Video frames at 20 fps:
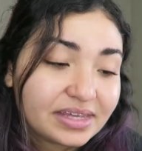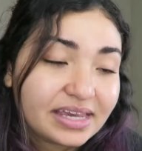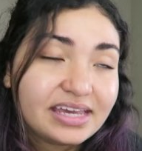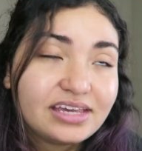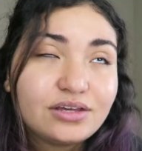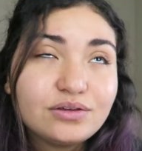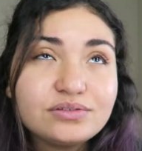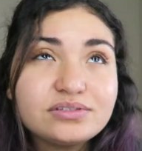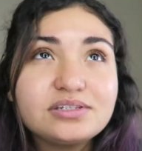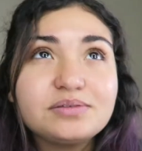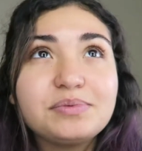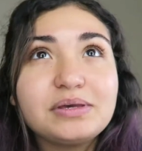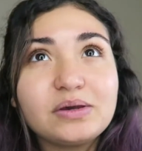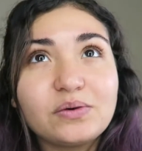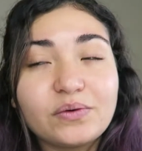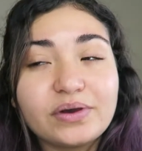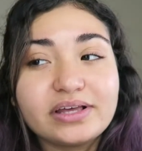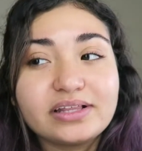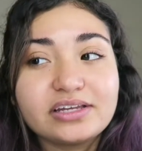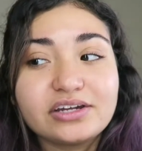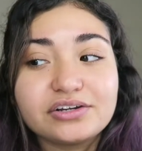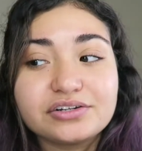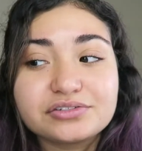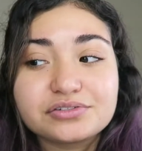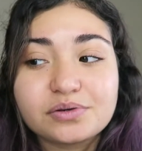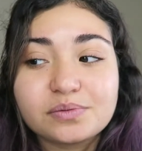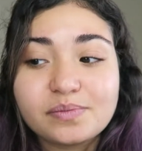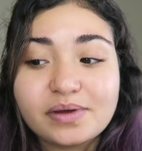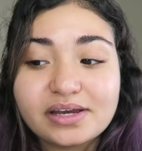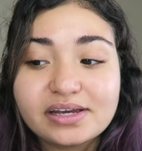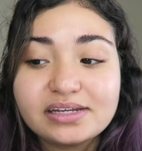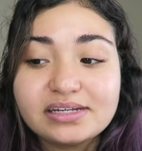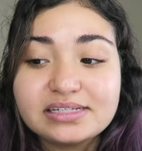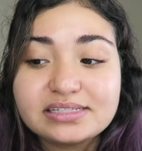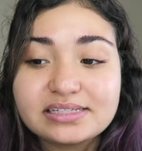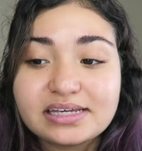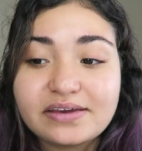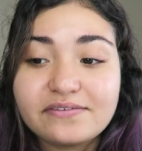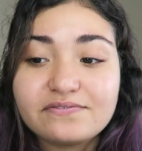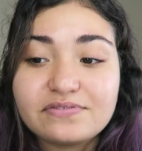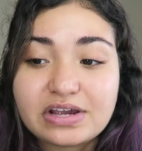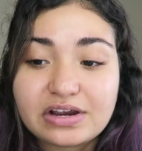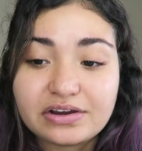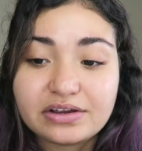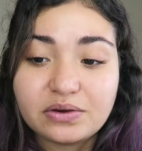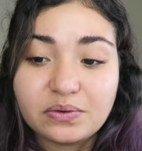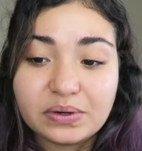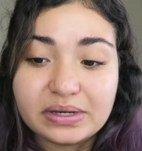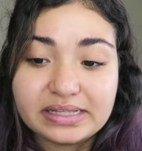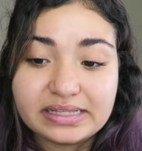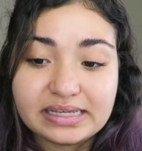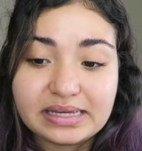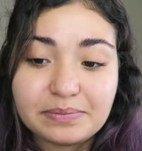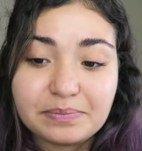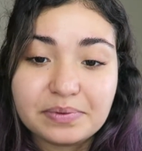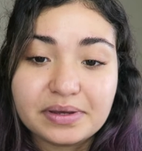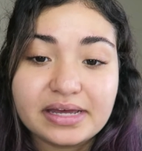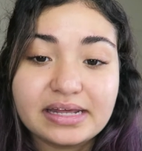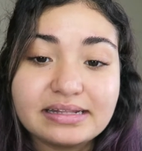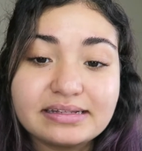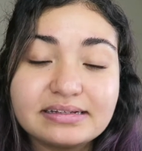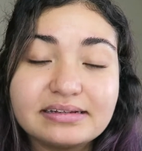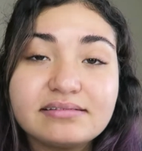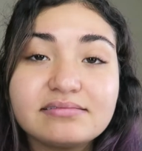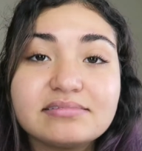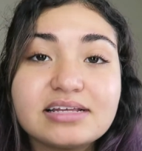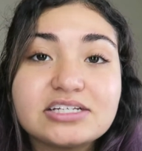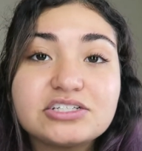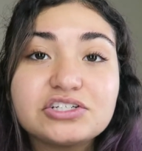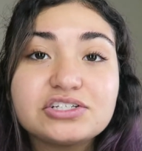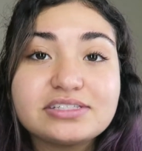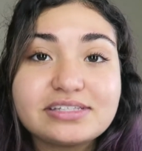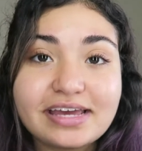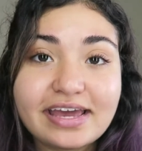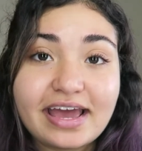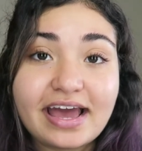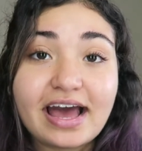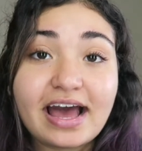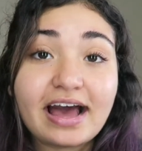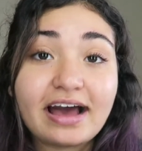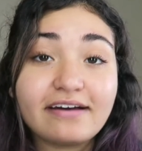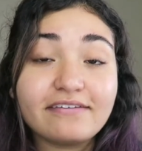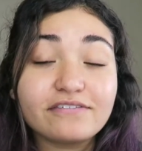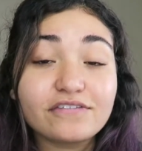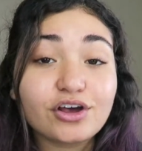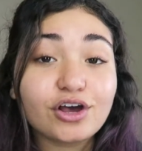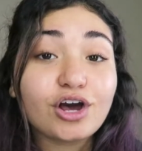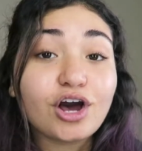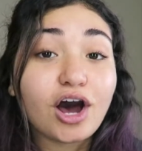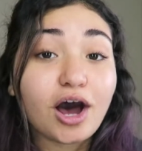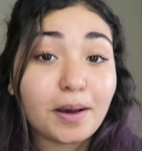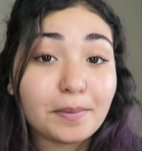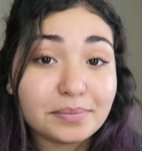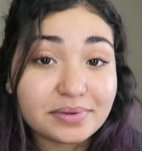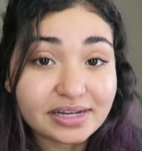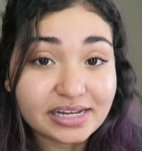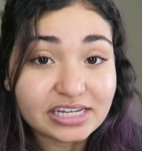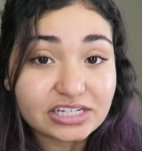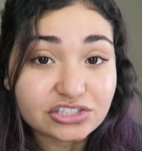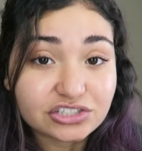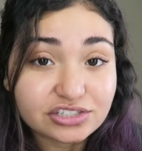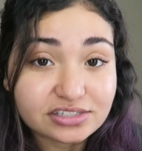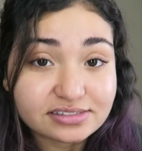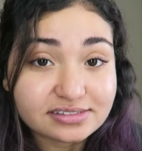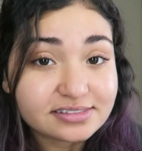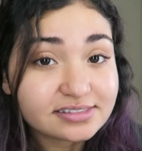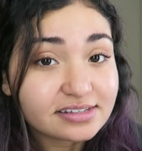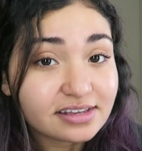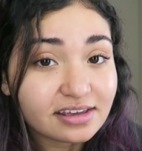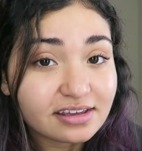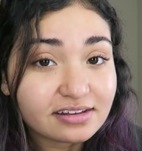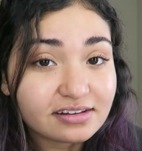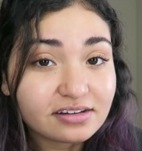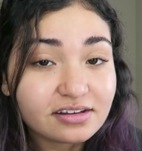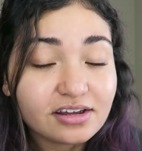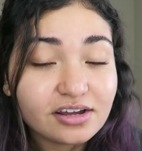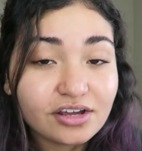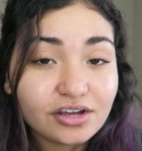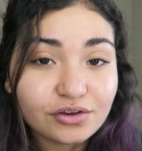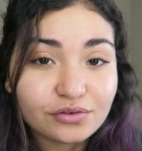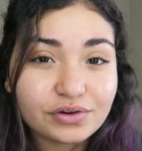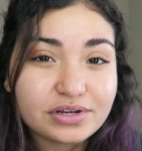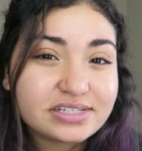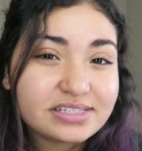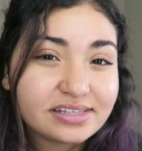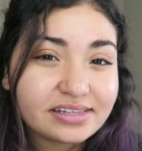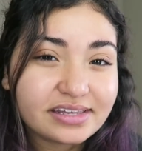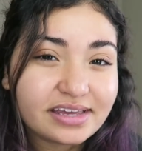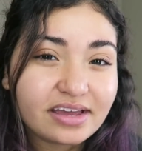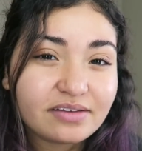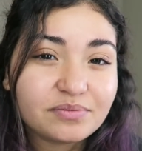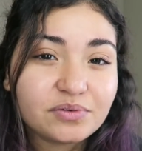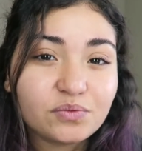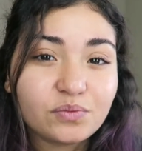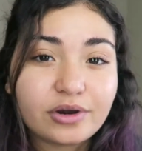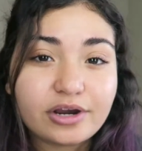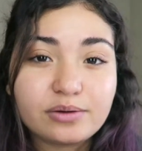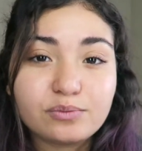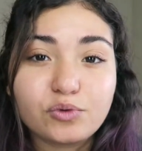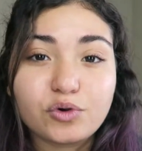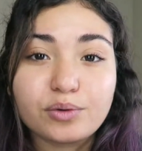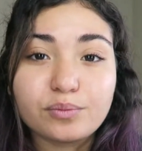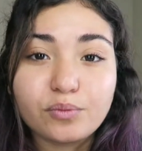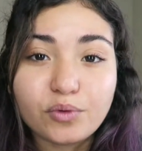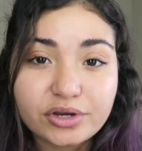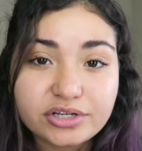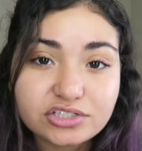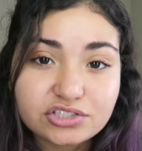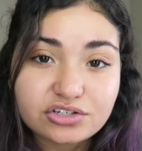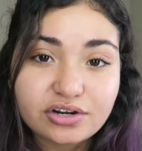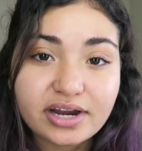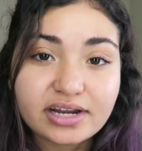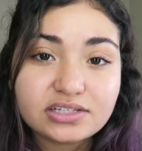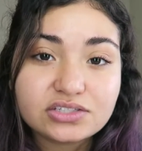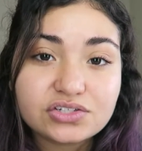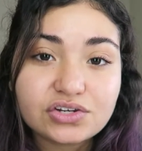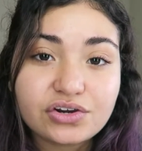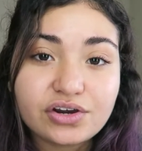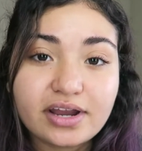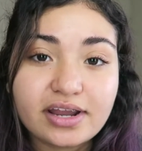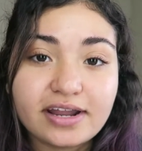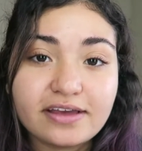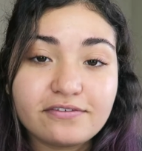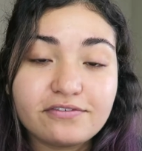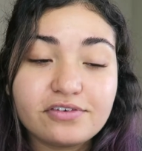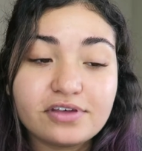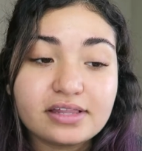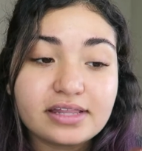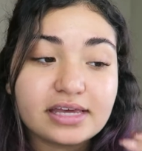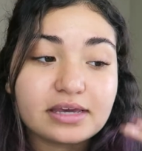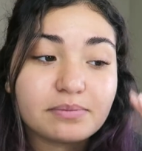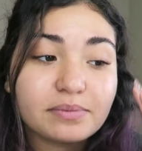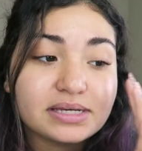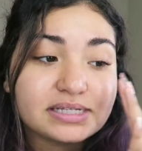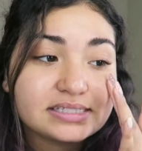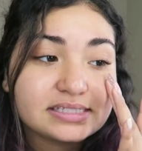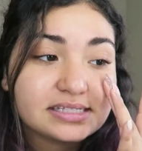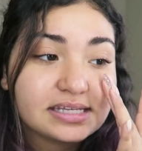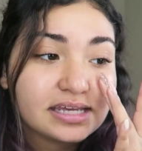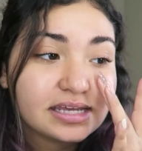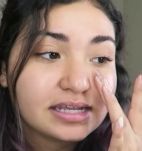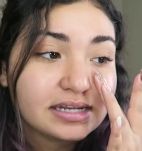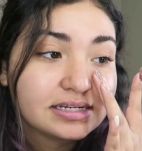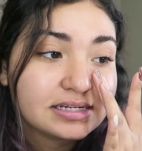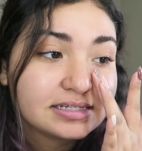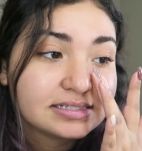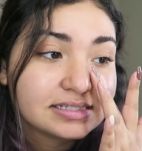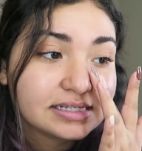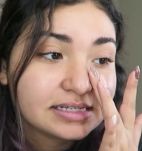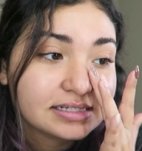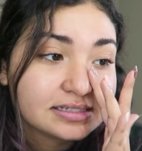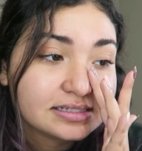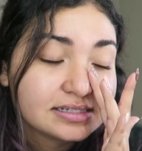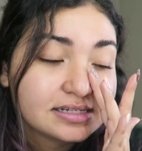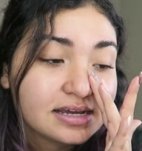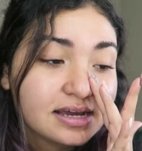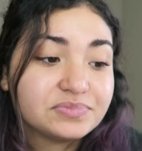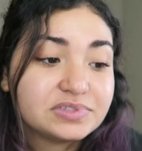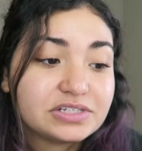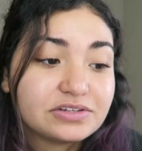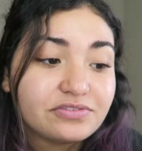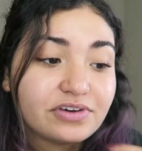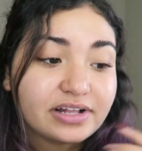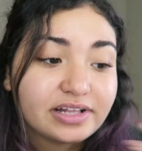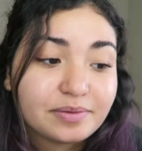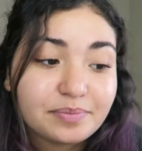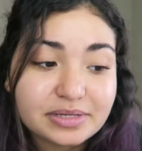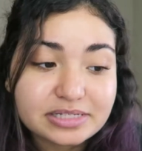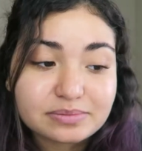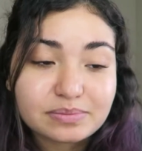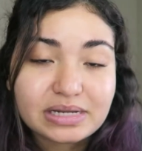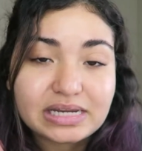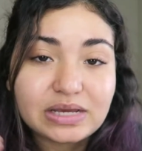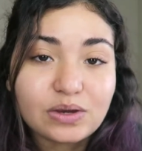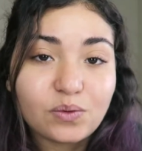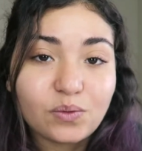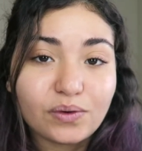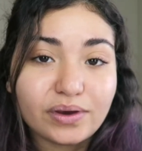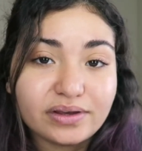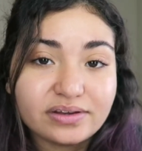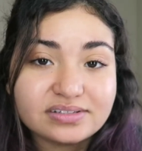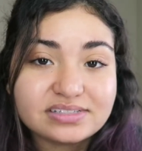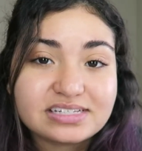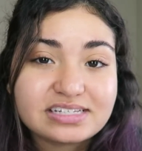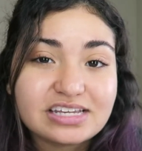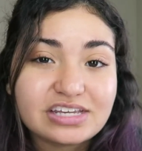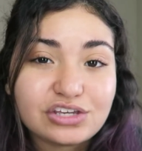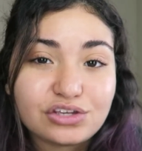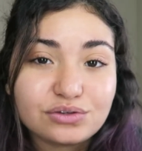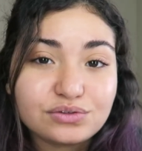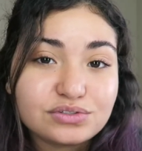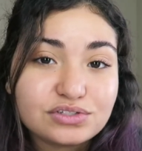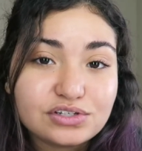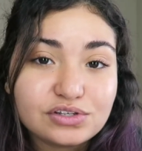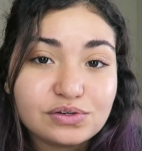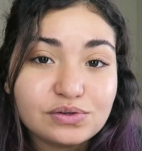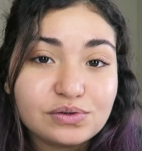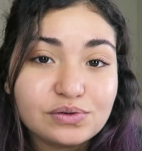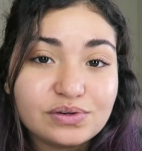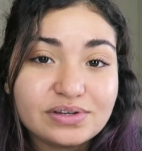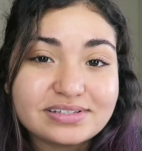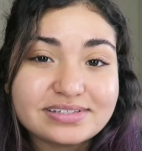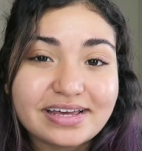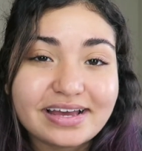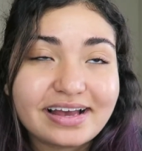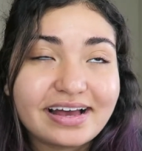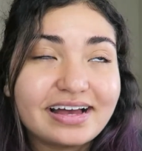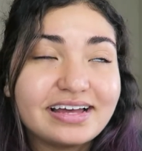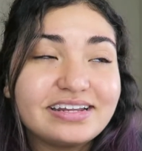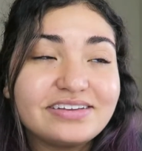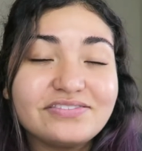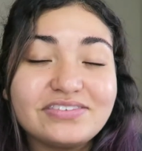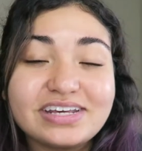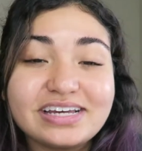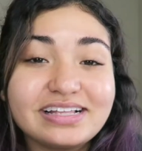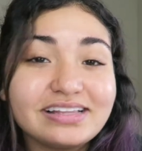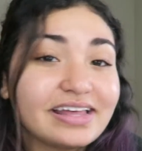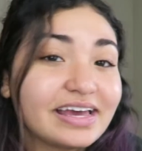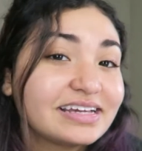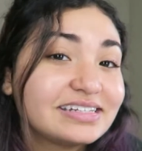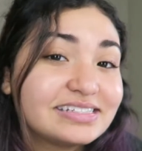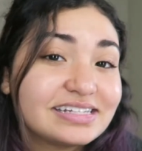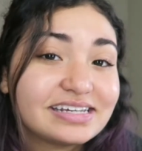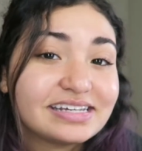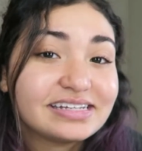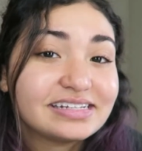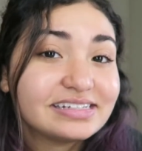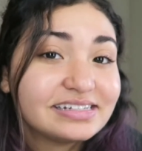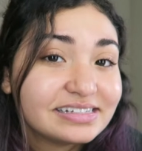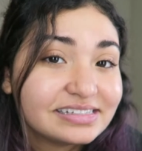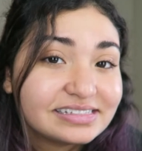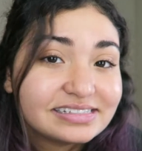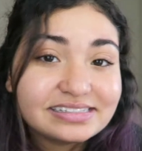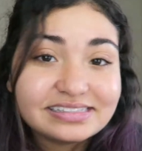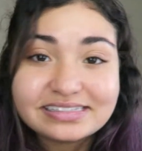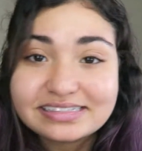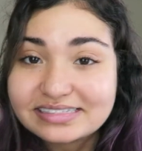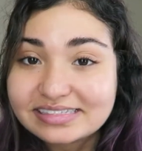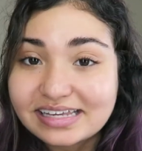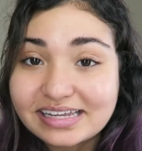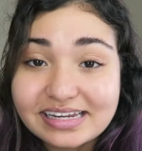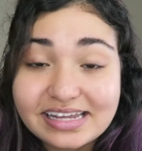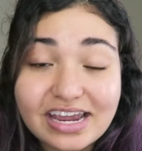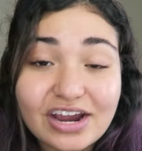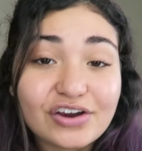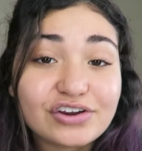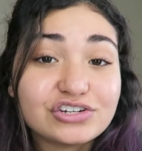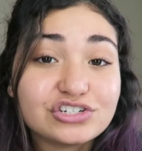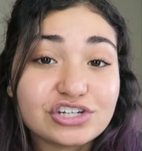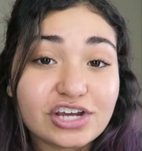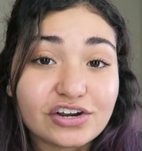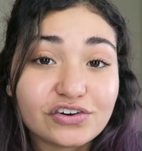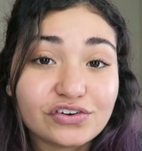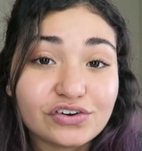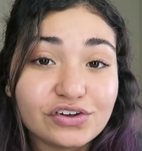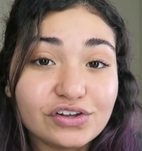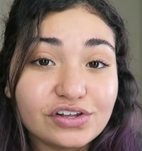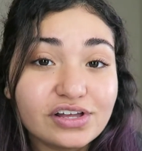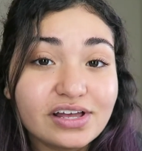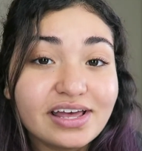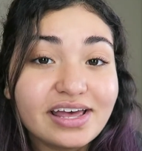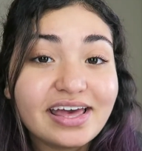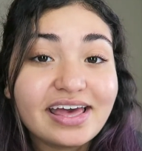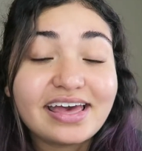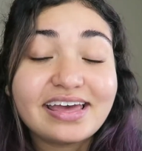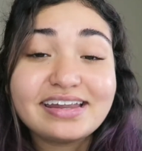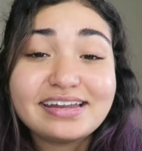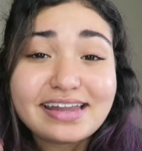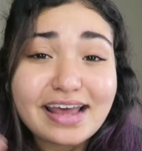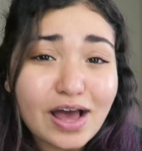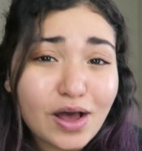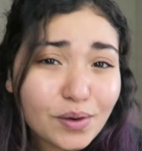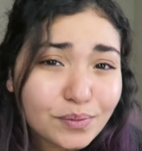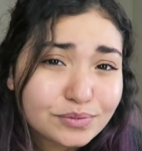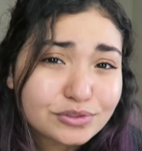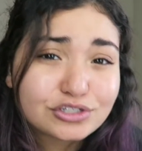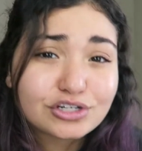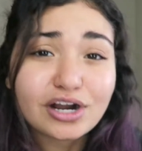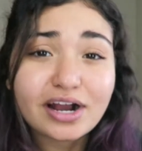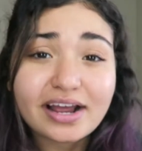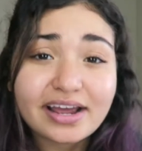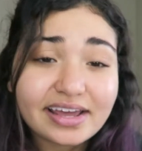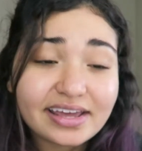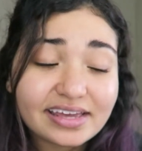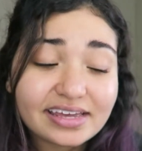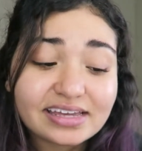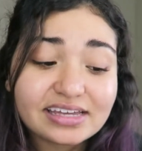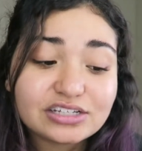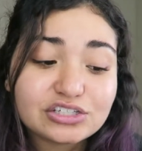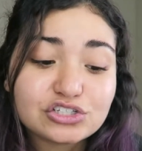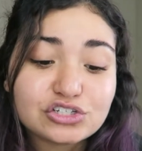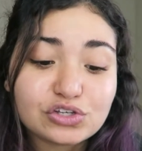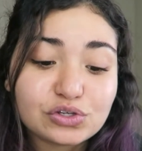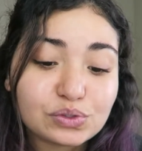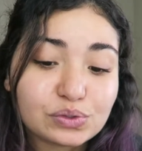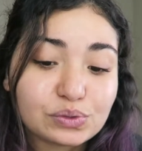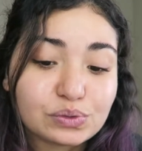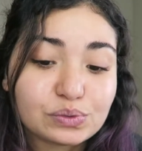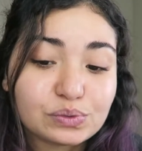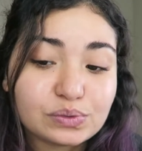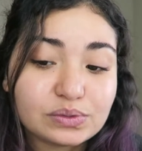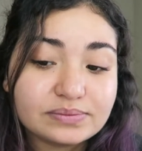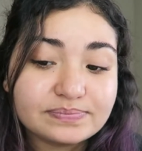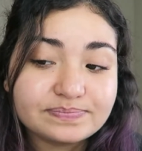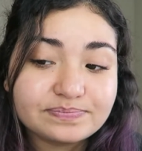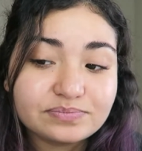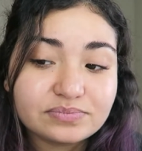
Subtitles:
It used to be oilier, so I'm not gonna say very oily, but let's just say I have combination skin. Recently I've been wearing more moisturizer and I feel like my skin doesn't develop as many oils as it used to because I kind of neglected skincare in general. And now I'm trying to,